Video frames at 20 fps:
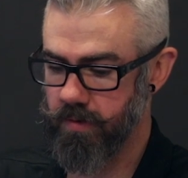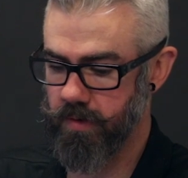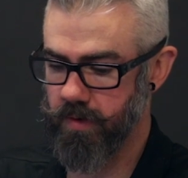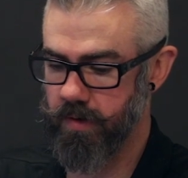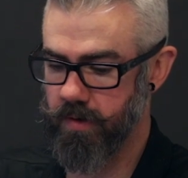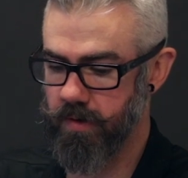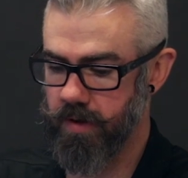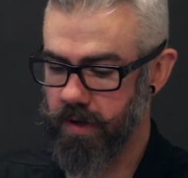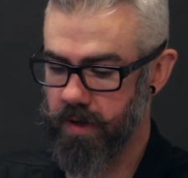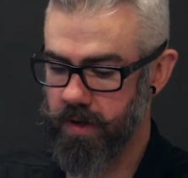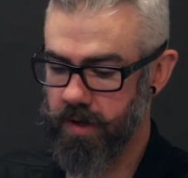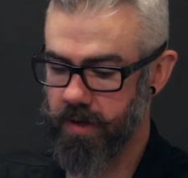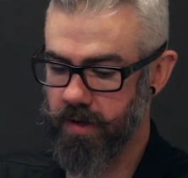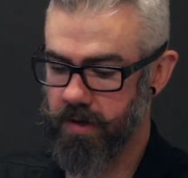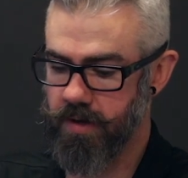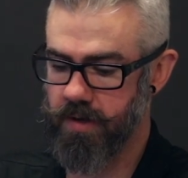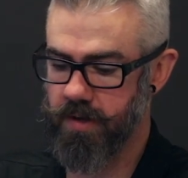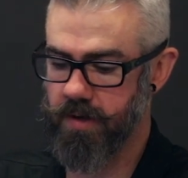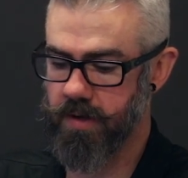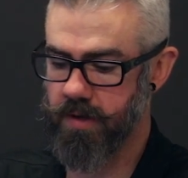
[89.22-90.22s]
Go
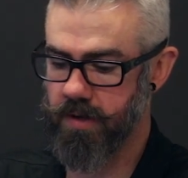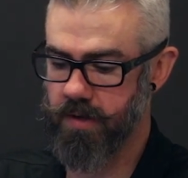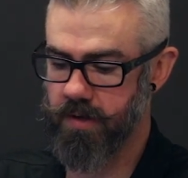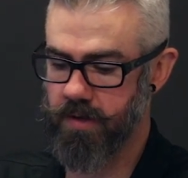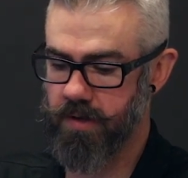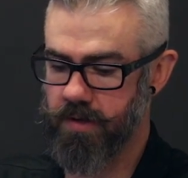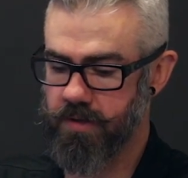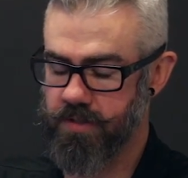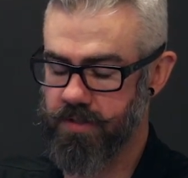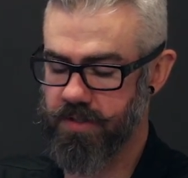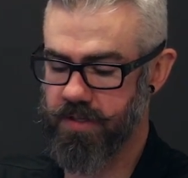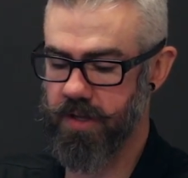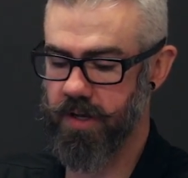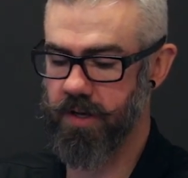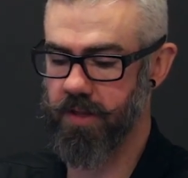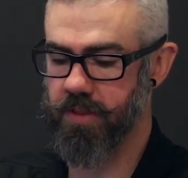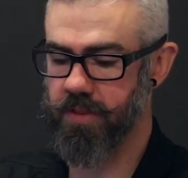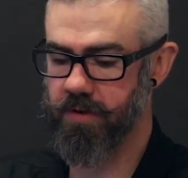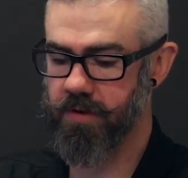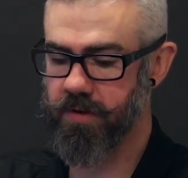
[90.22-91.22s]
ahead, slide
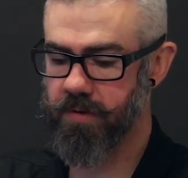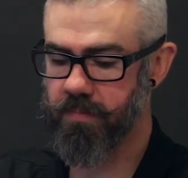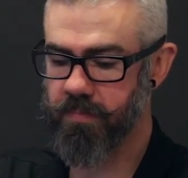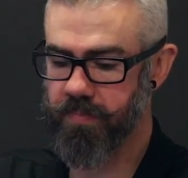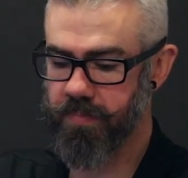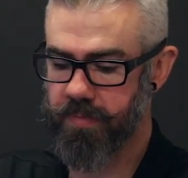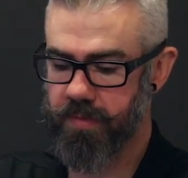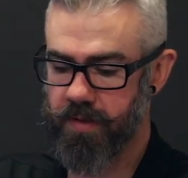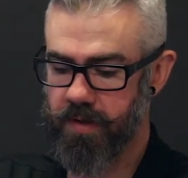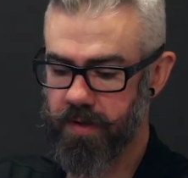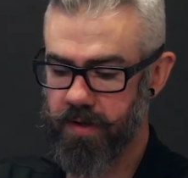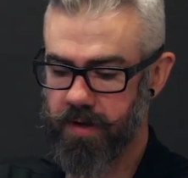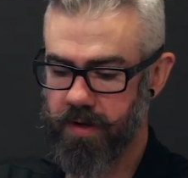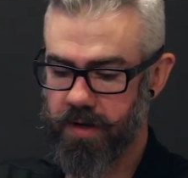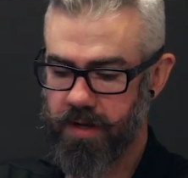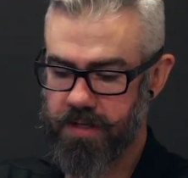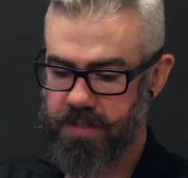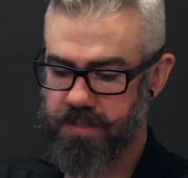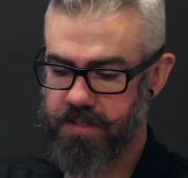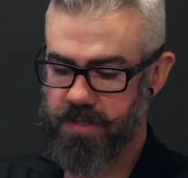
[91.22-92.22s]
it through, and a
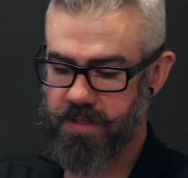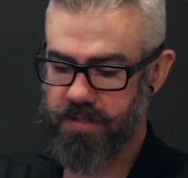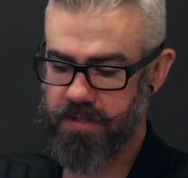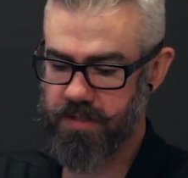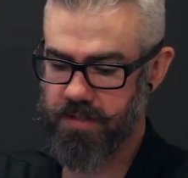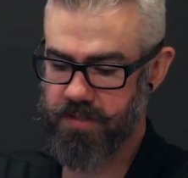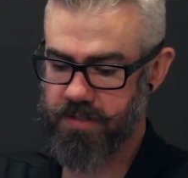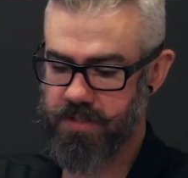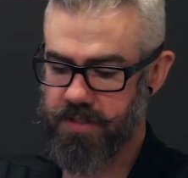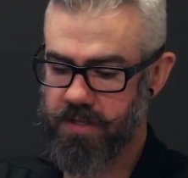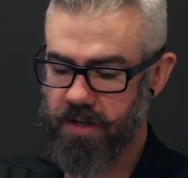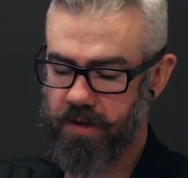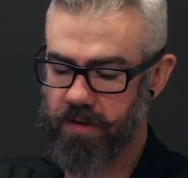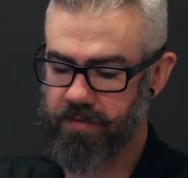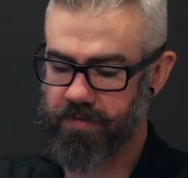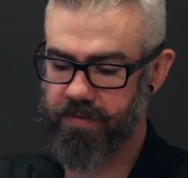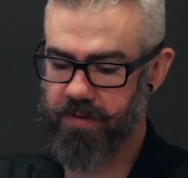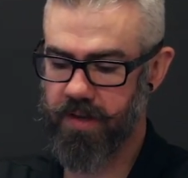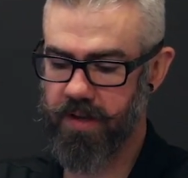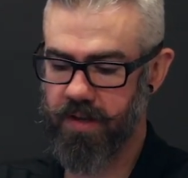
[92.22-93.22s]
nice snug
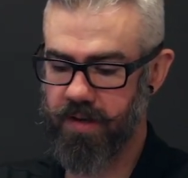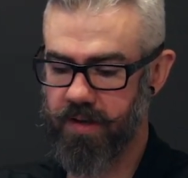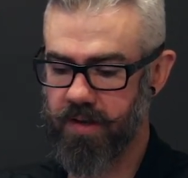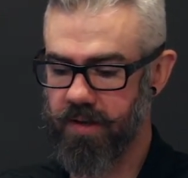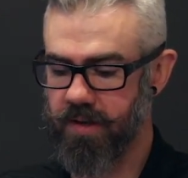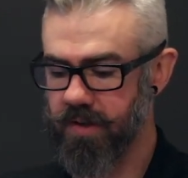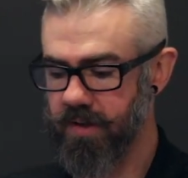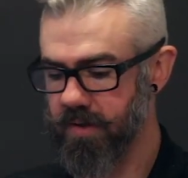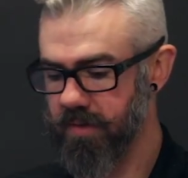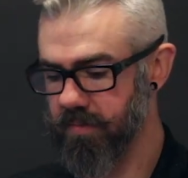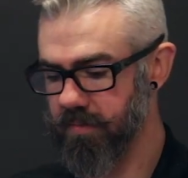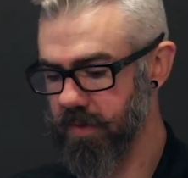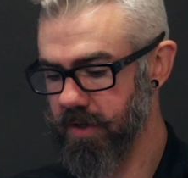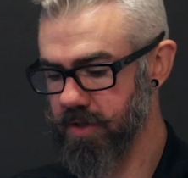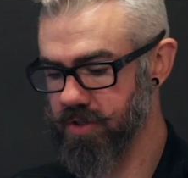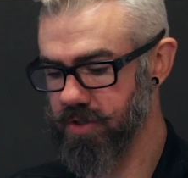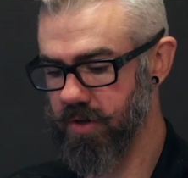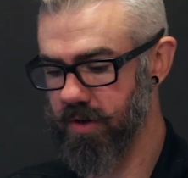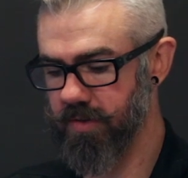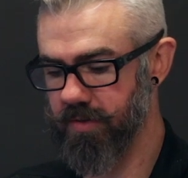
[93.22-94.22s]
fit. Make
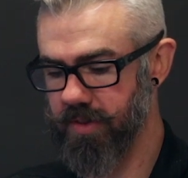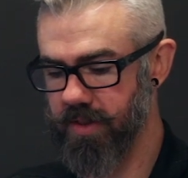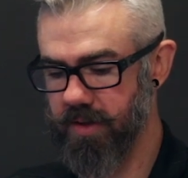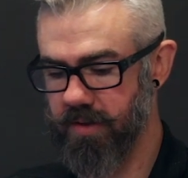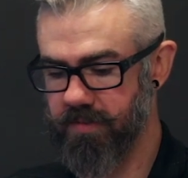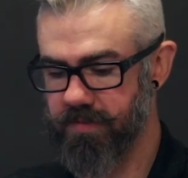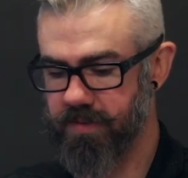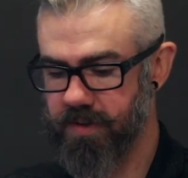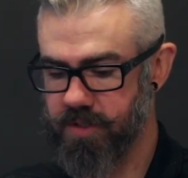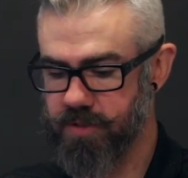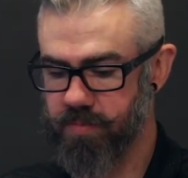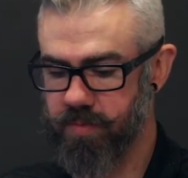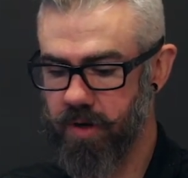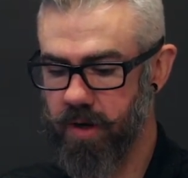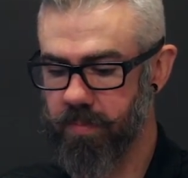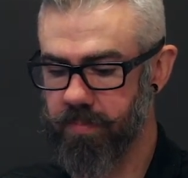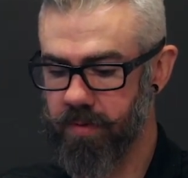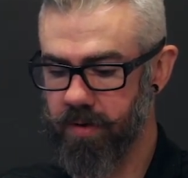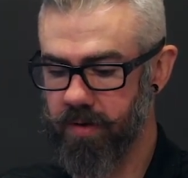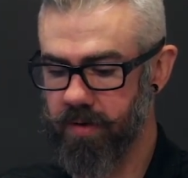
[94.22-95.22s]
sure everything fits
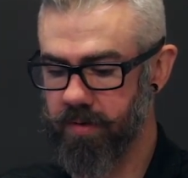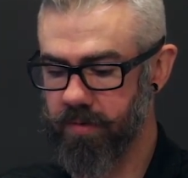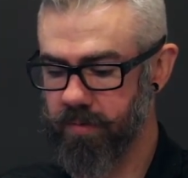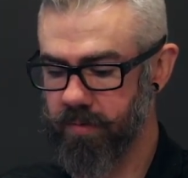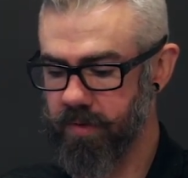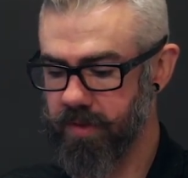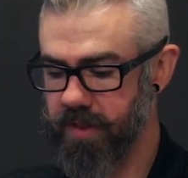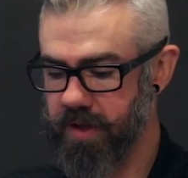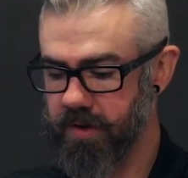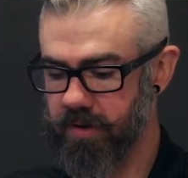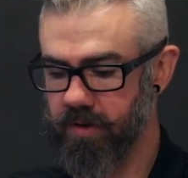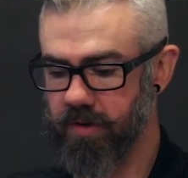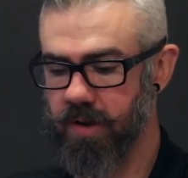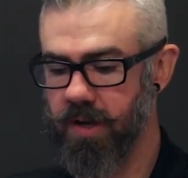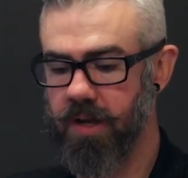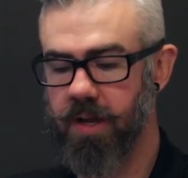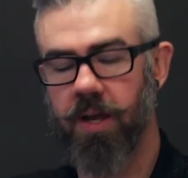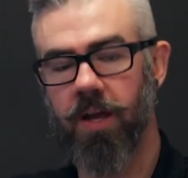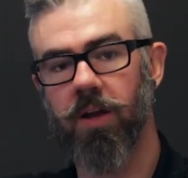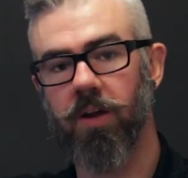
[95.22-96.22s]
proper without
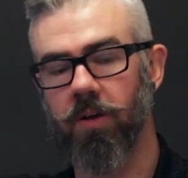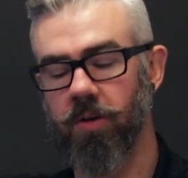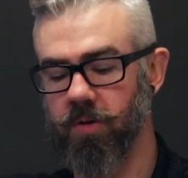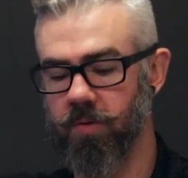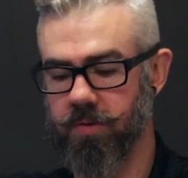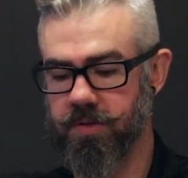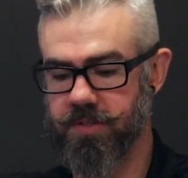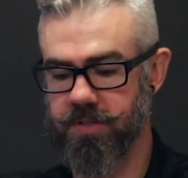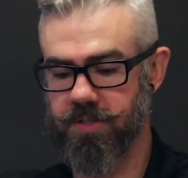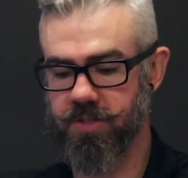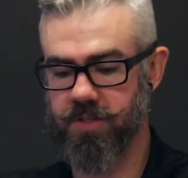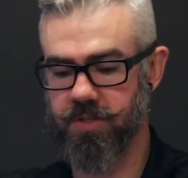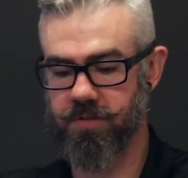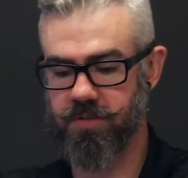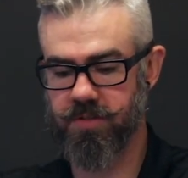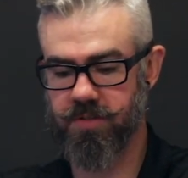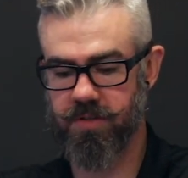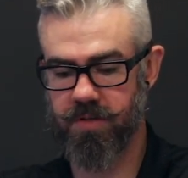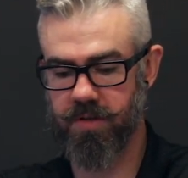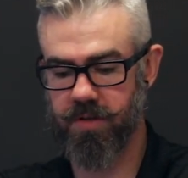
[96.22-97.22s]
creaking or noise
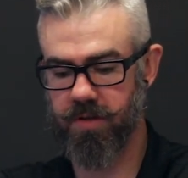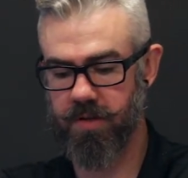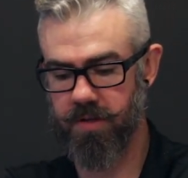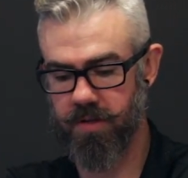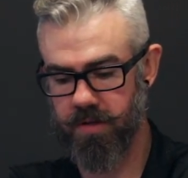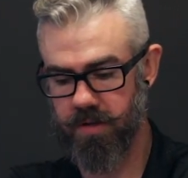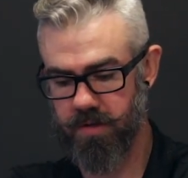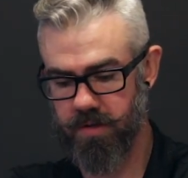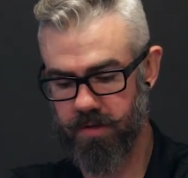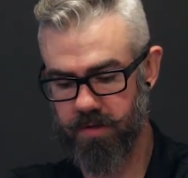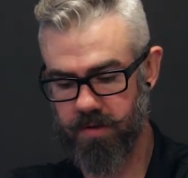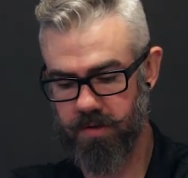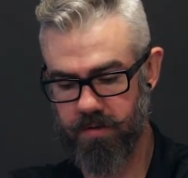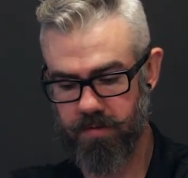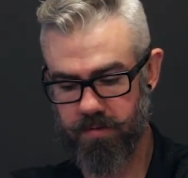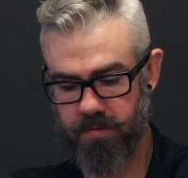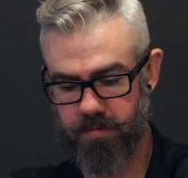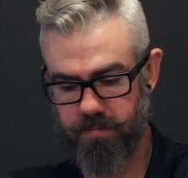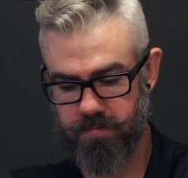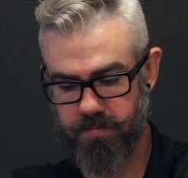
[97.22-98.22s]
issues.
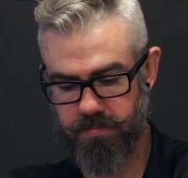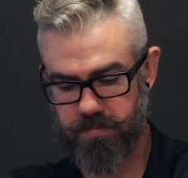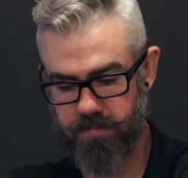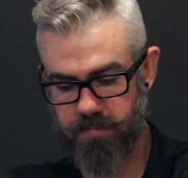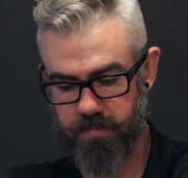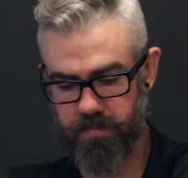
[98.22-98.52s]
Now